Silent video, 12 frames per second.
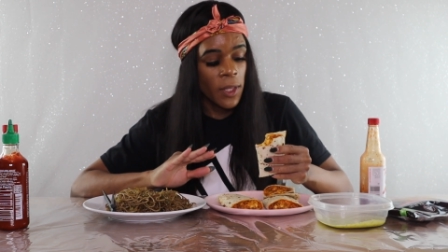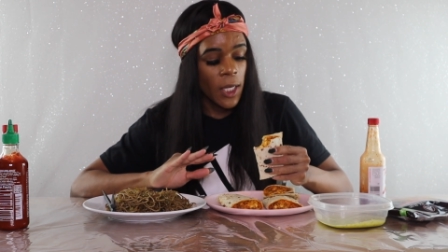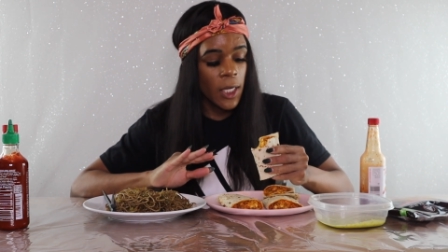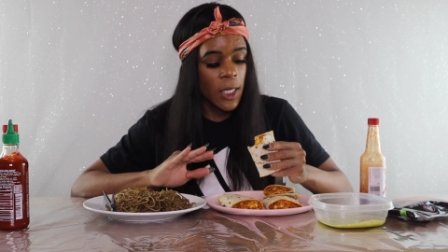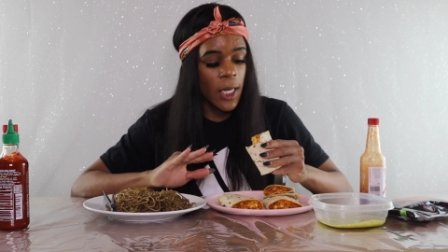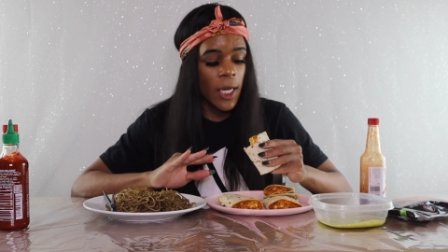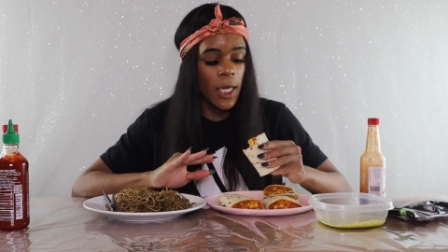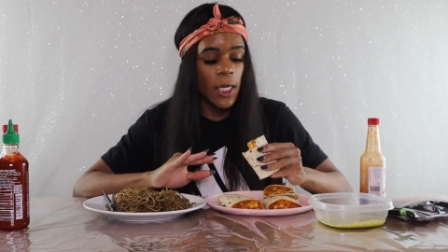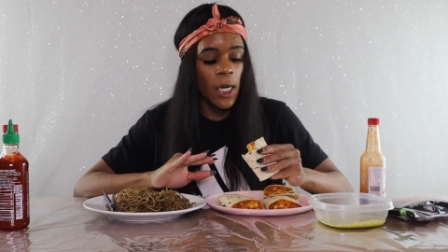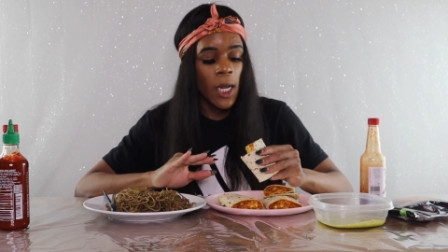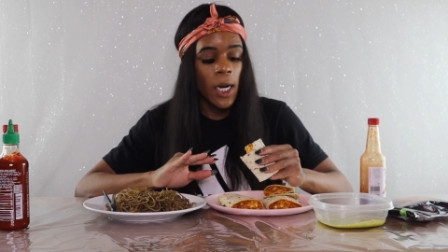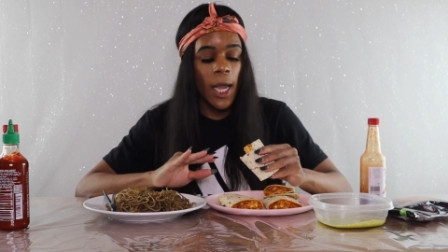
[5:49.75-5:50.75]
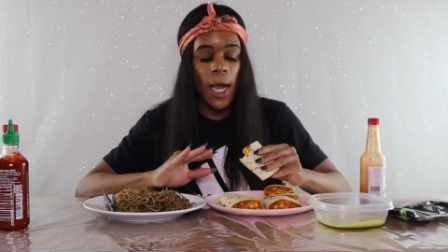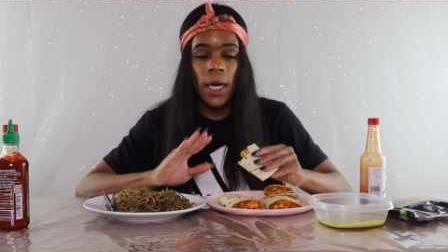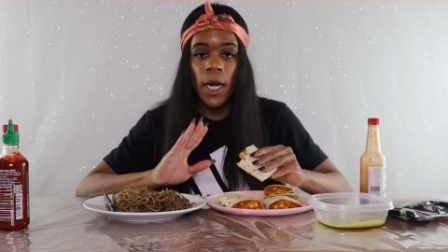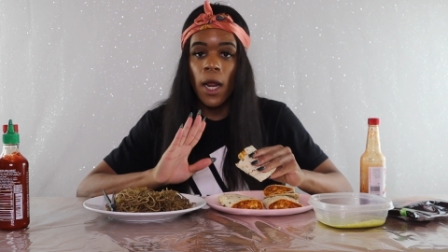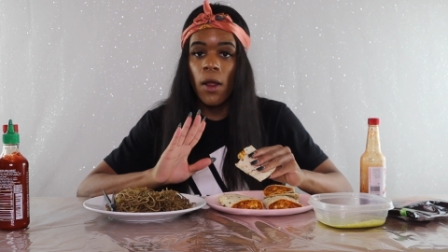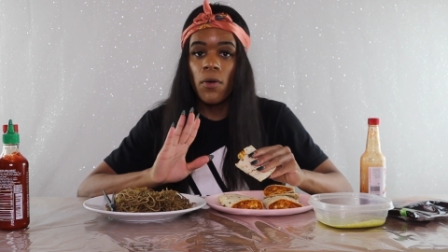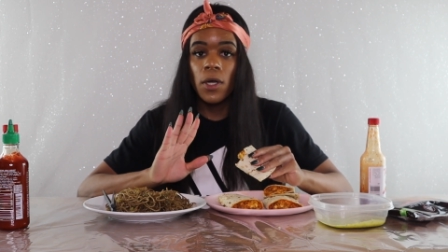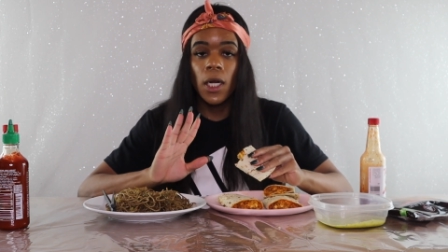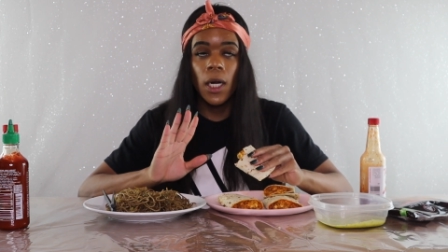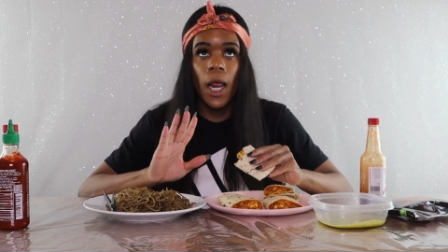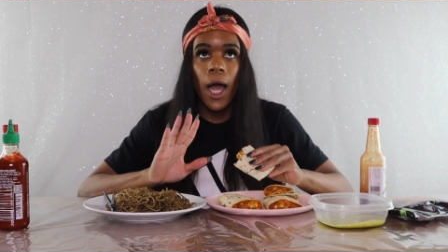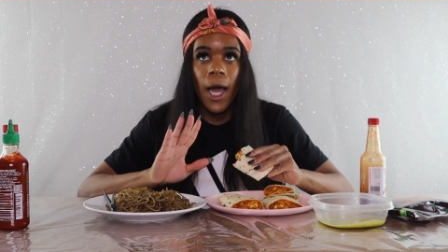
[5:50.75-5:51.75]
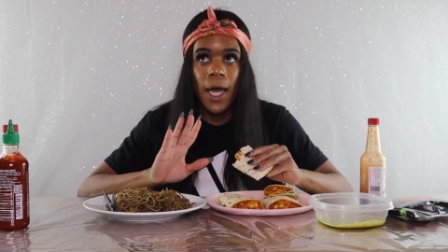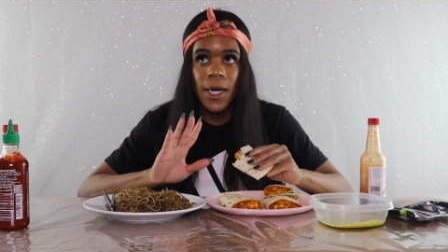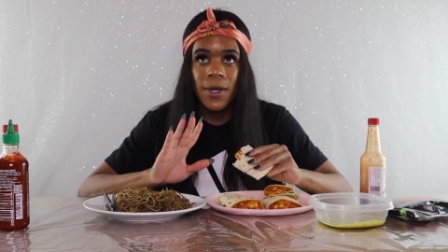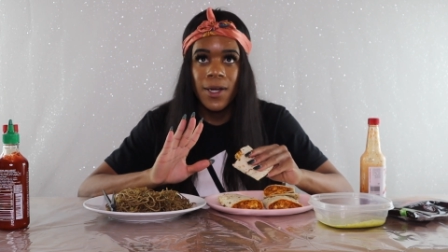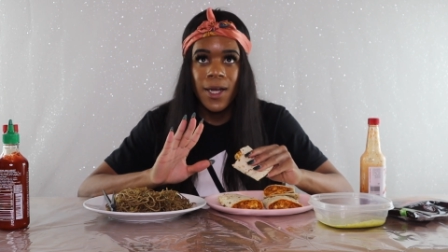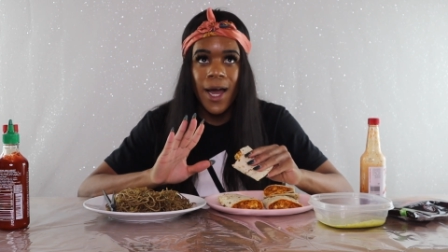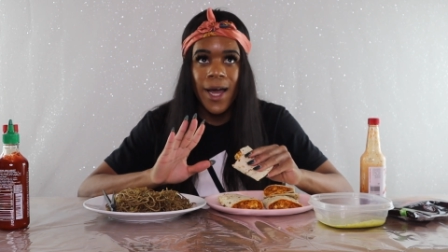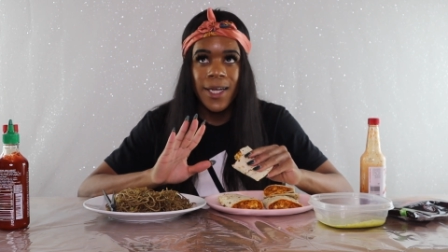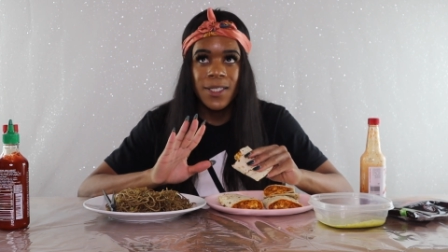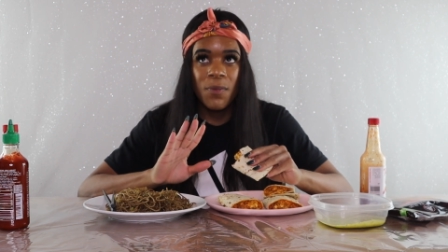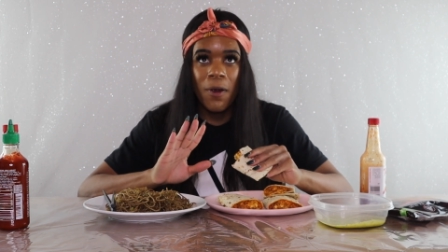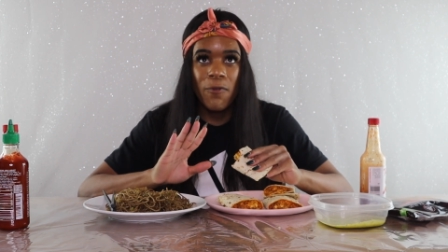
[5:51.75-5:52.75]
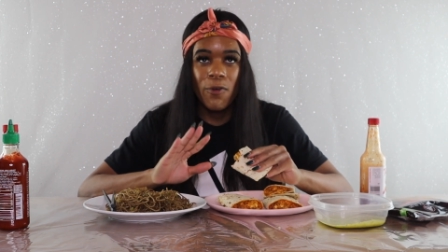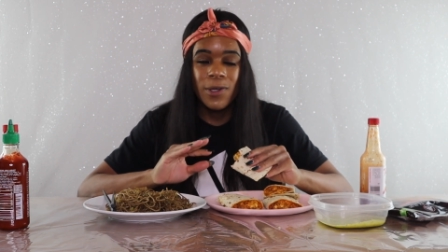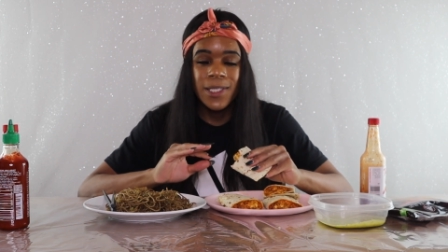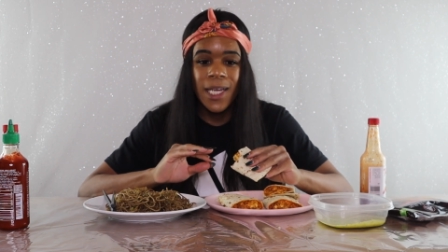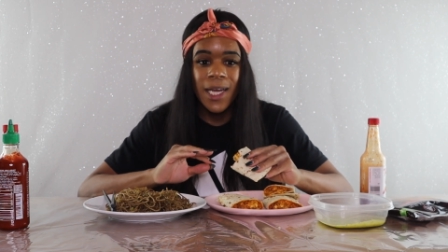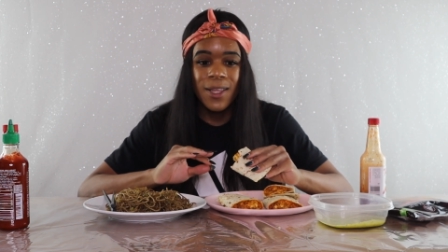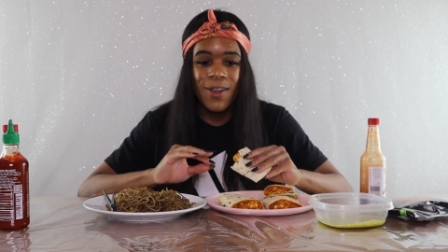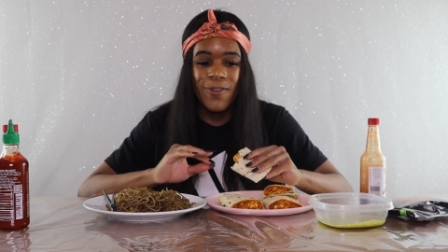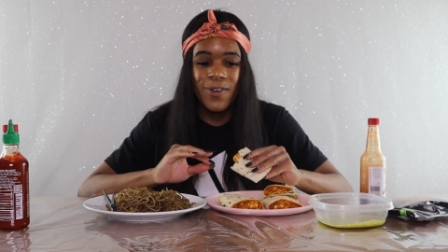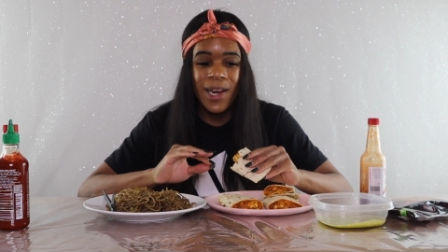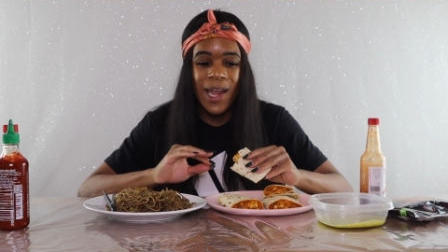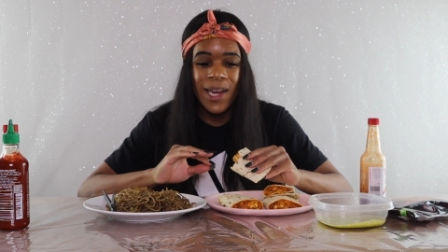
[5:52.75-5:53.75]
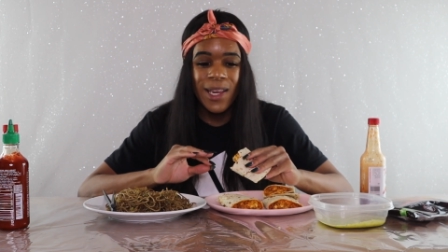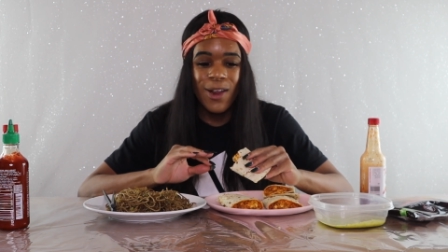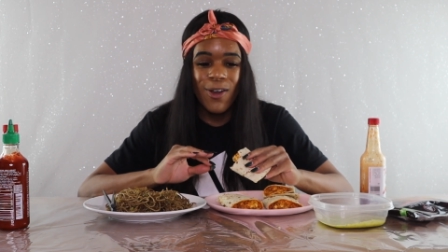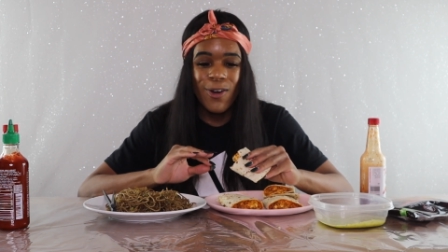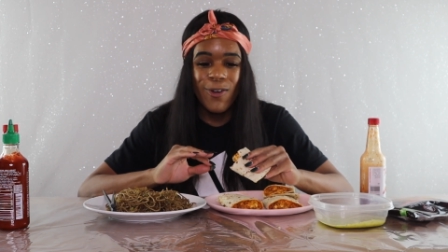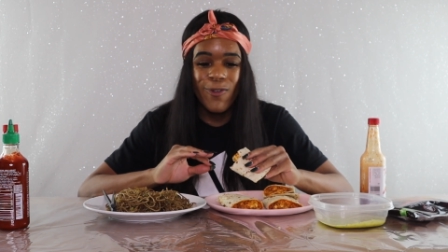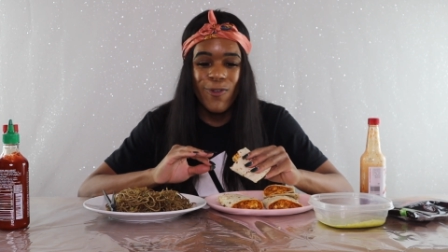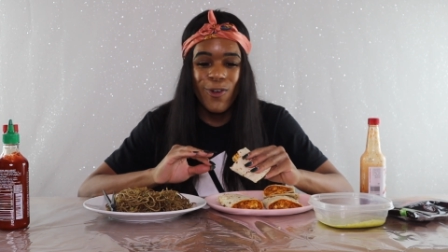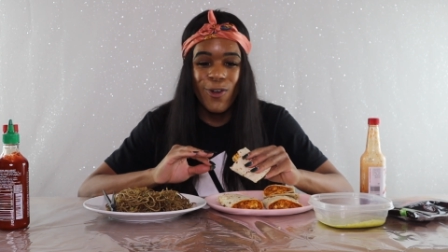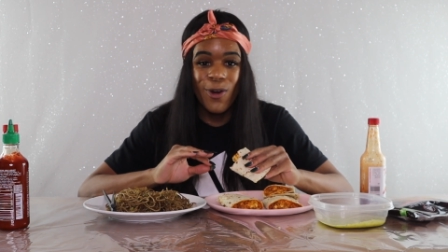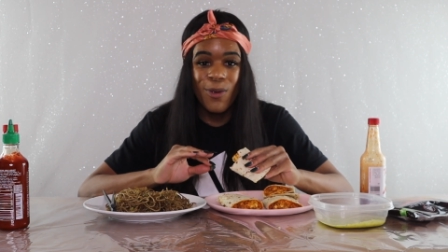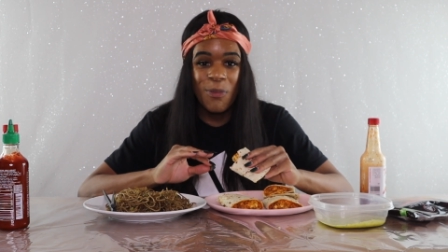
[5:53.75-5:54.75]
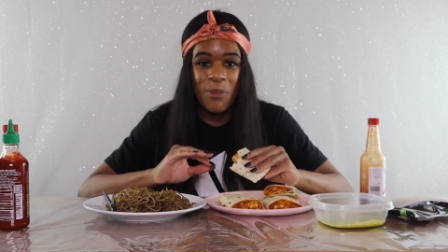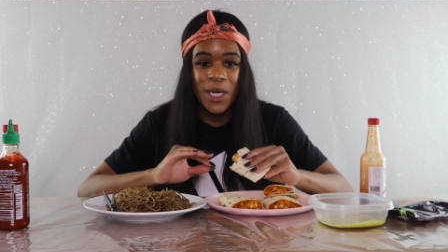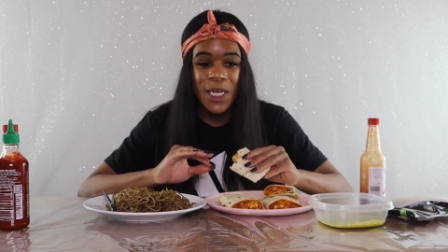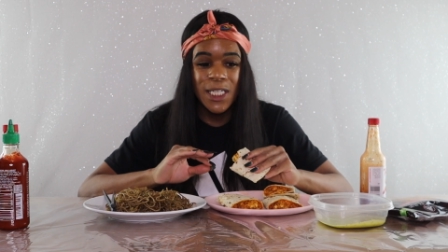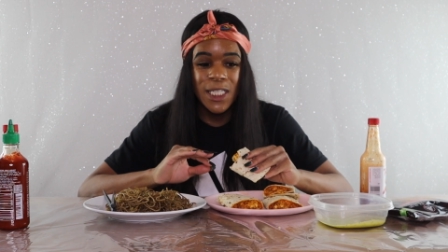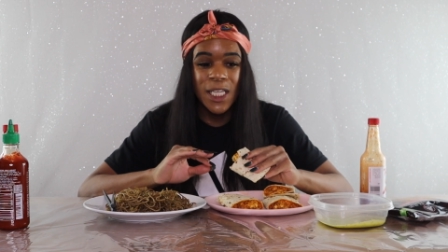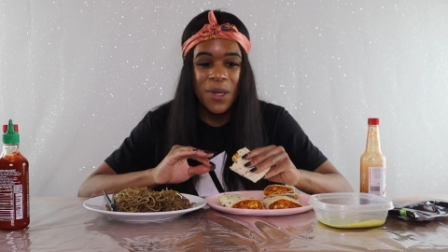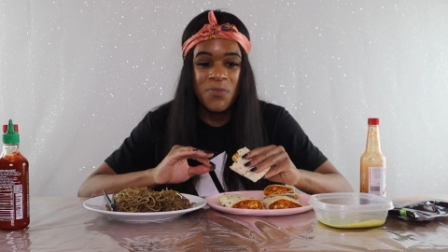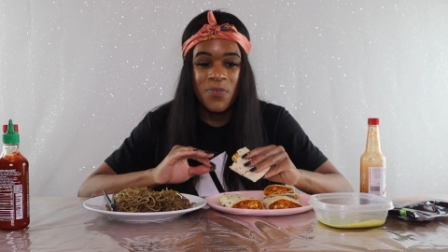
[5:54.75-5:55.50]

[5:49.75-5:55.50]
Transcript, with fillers: It did. Like, I'm not even gonna lie to you guys. My food sat there for like 30, 40 minutes.